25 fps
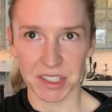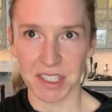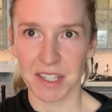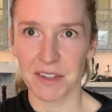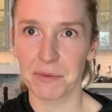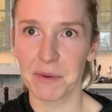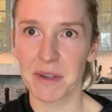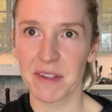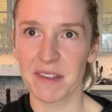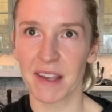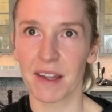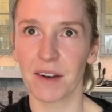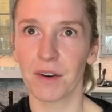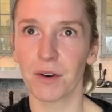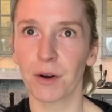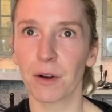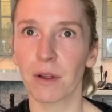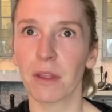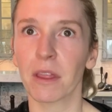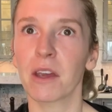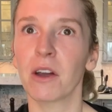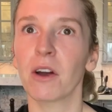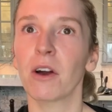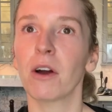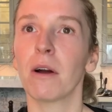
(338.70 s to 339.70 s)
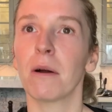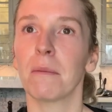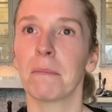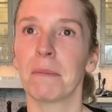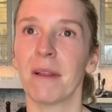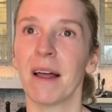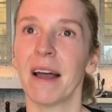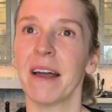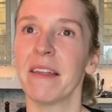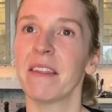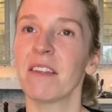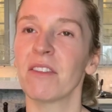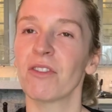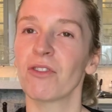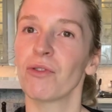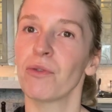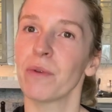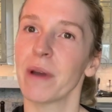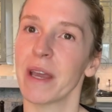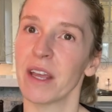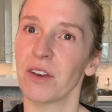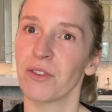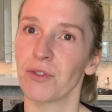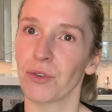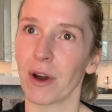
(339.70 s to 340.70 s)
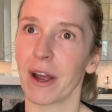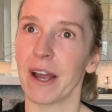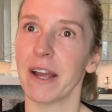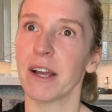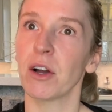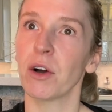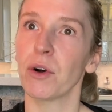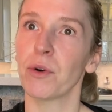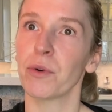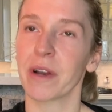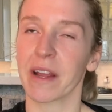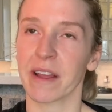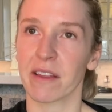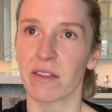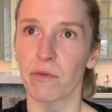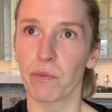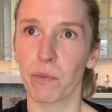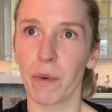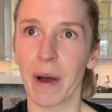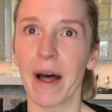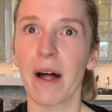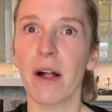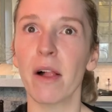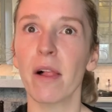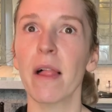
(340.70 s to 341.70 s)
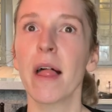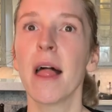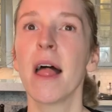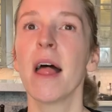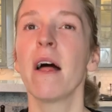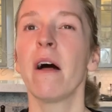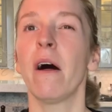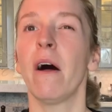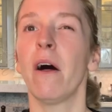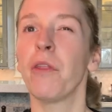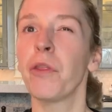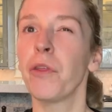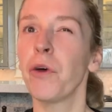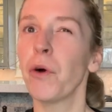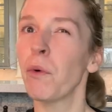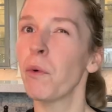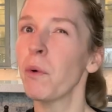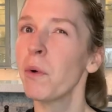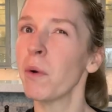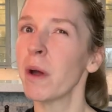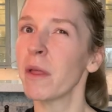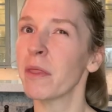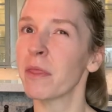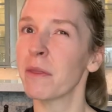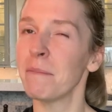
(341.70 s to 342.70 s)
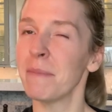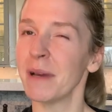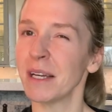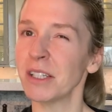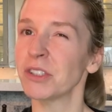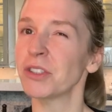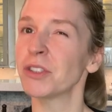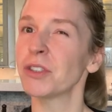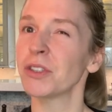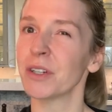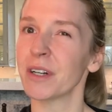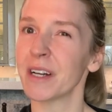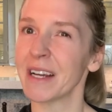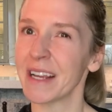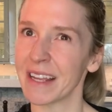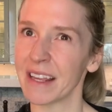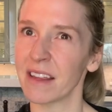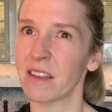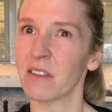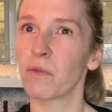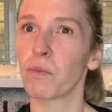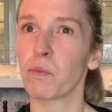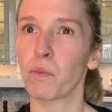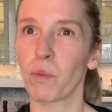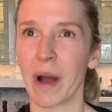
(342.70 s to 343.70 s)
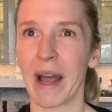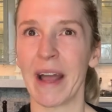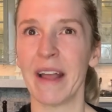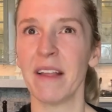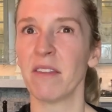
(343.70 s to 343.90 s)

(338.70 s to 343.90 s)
as we said earlier, apply this to a dry coat as well. Although the mixture is wet,